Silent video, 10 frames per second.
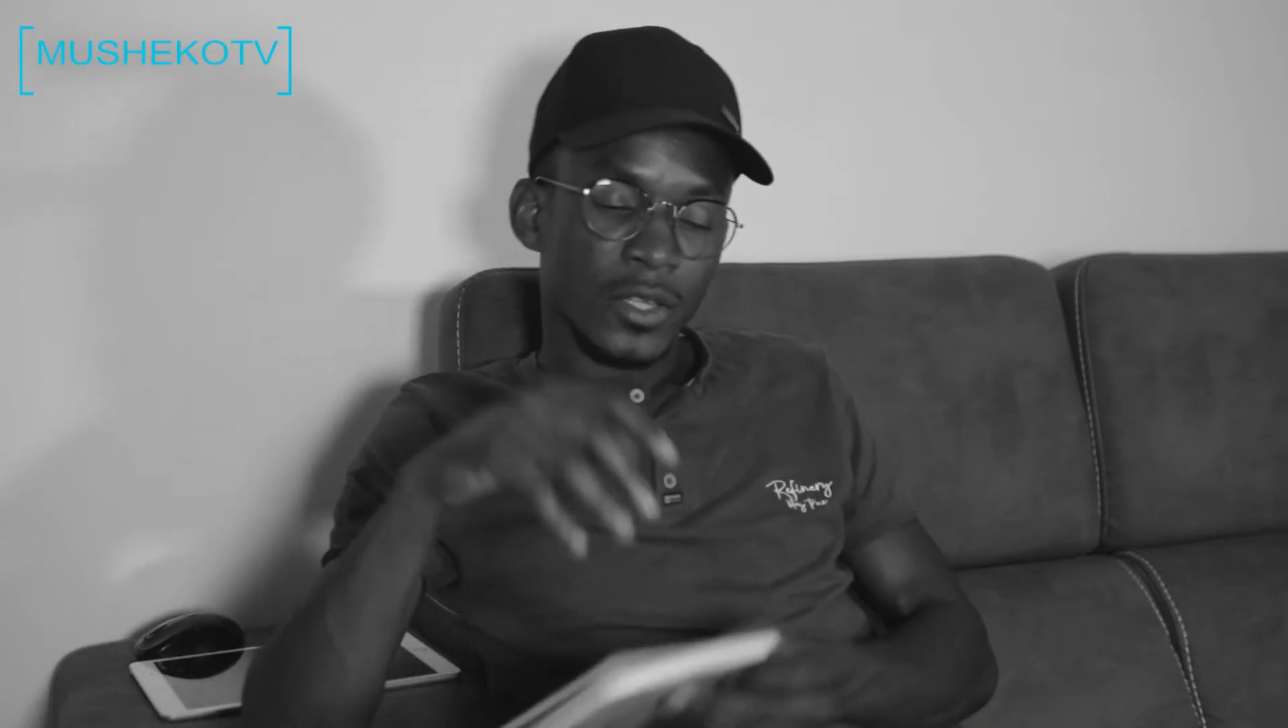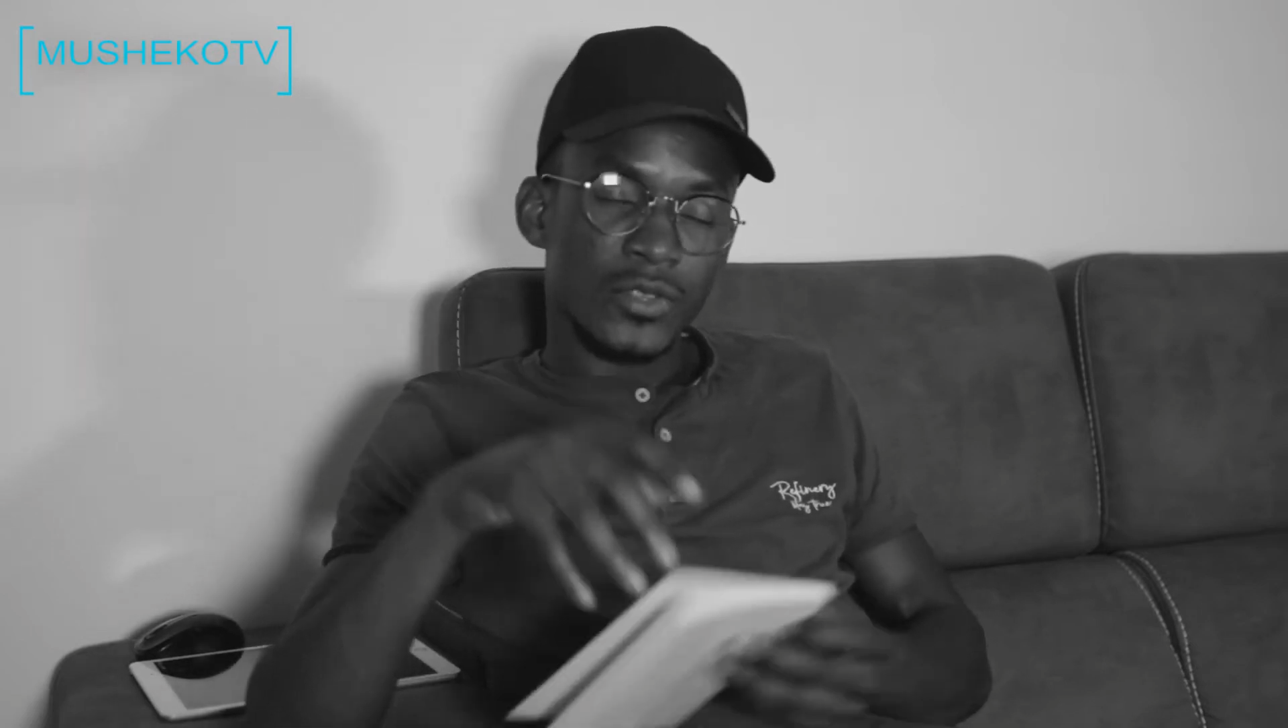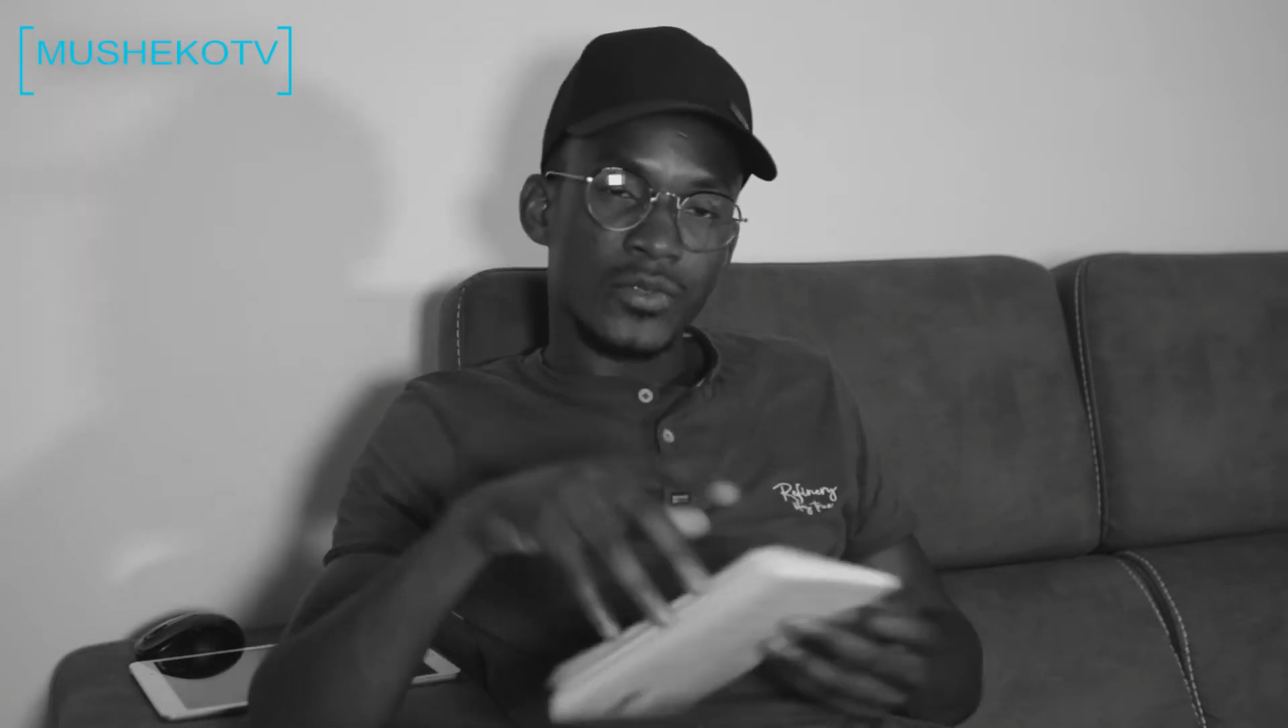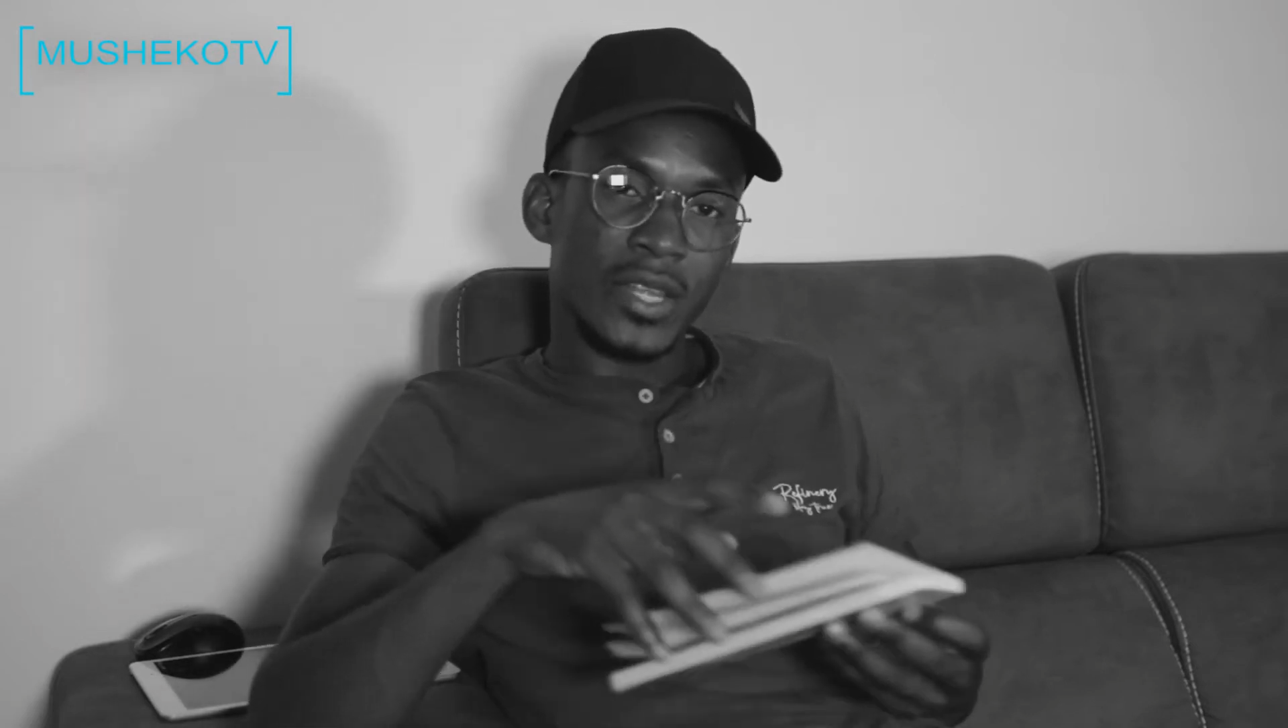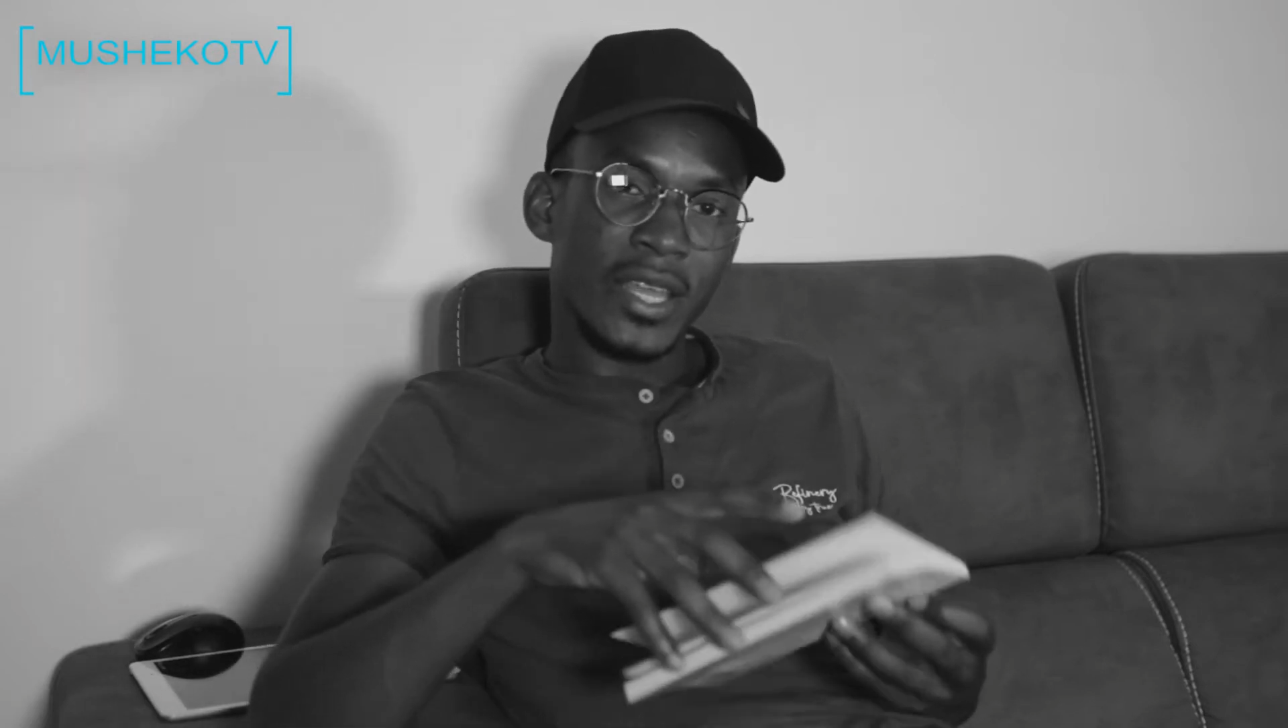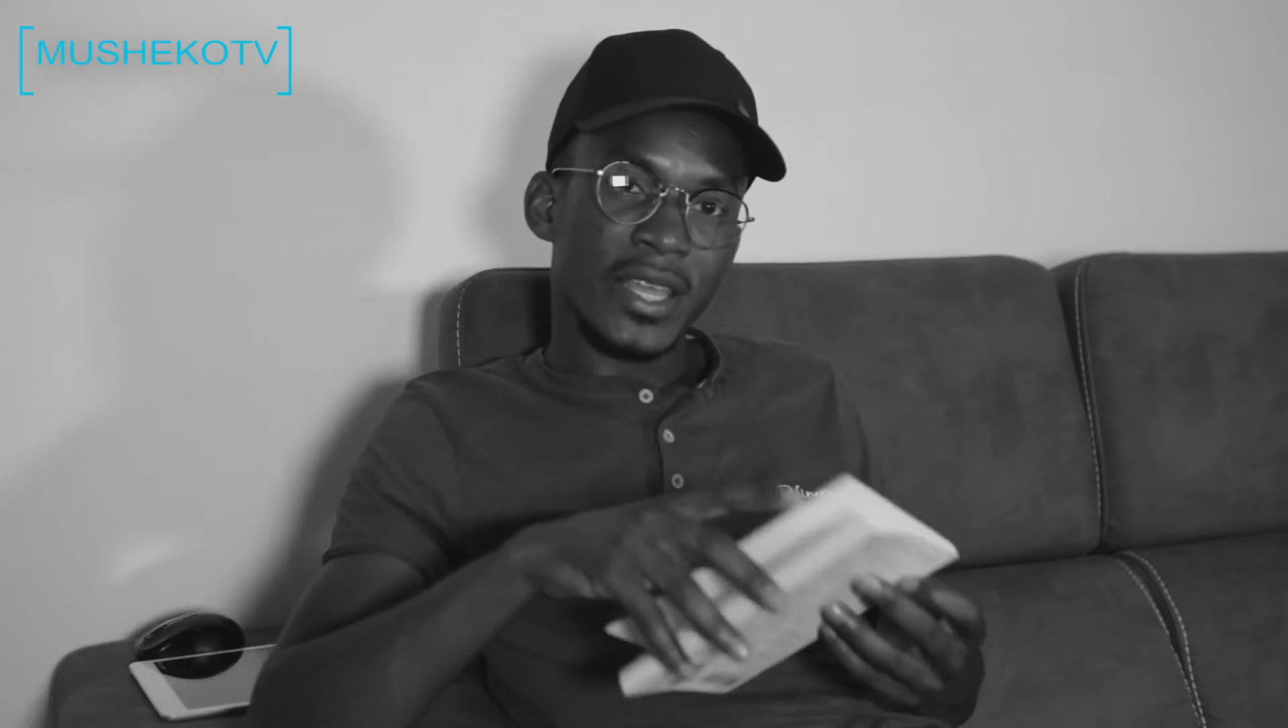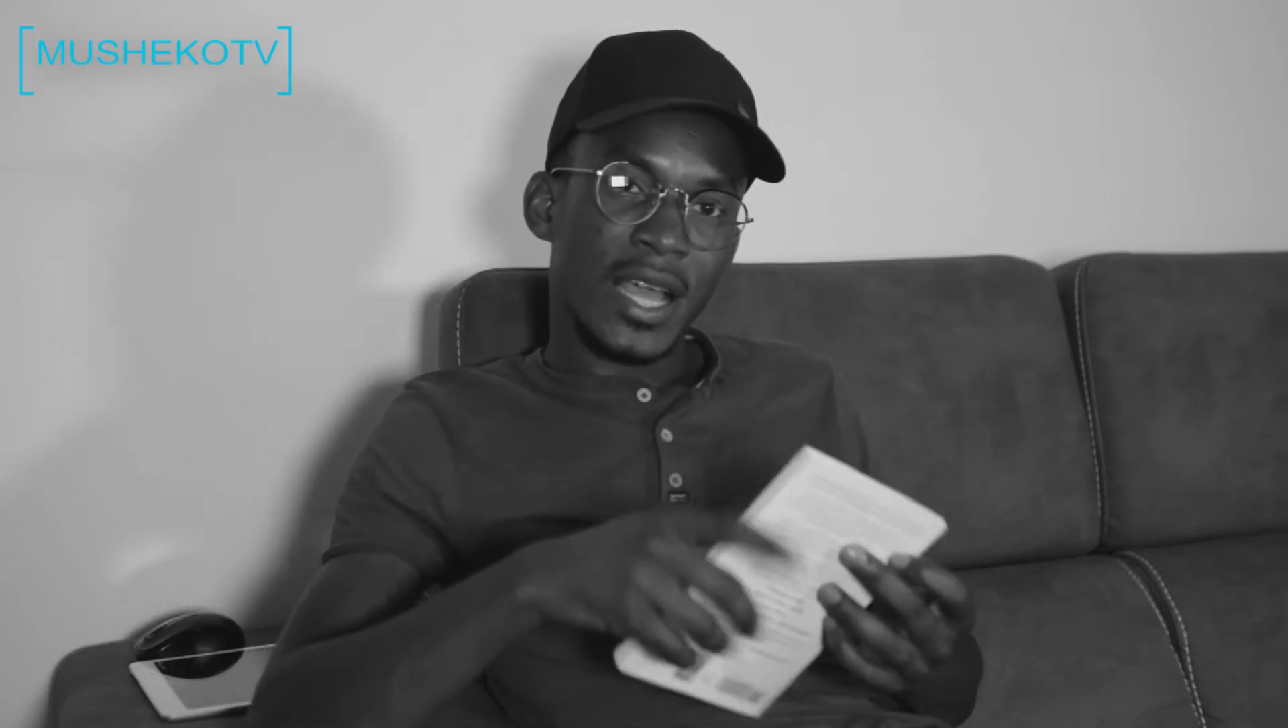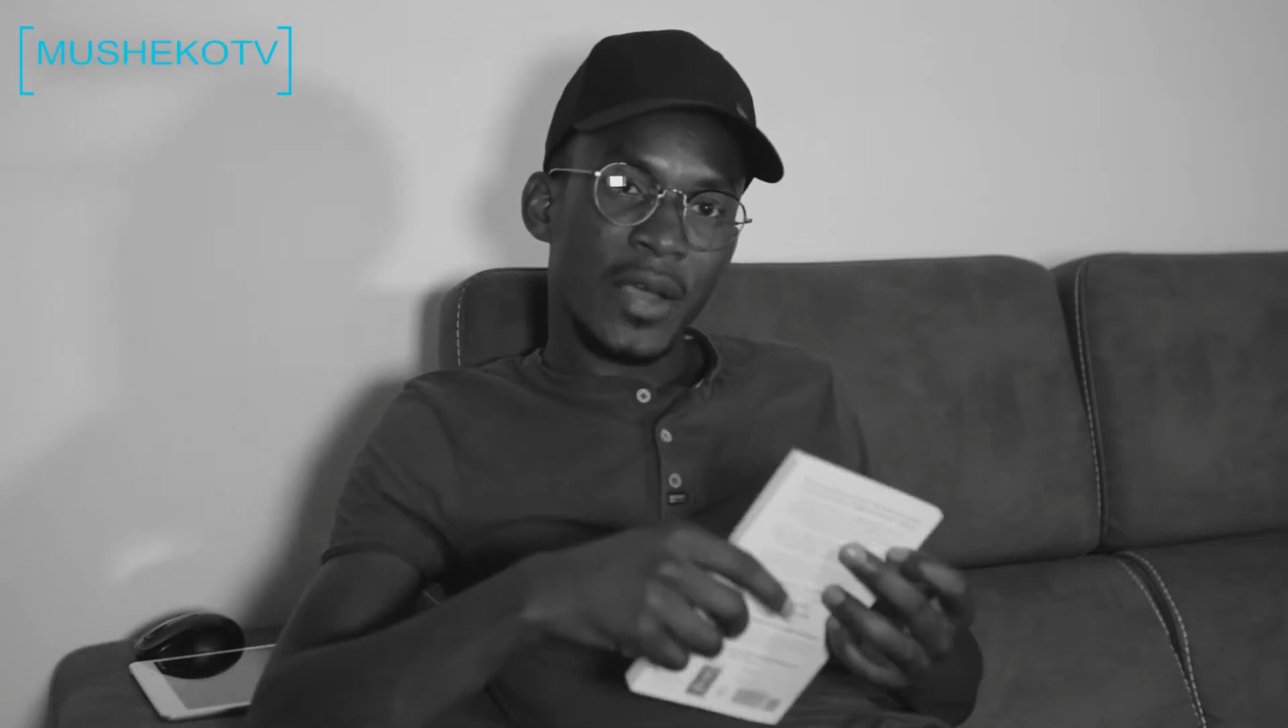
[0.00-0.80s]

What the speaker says: today I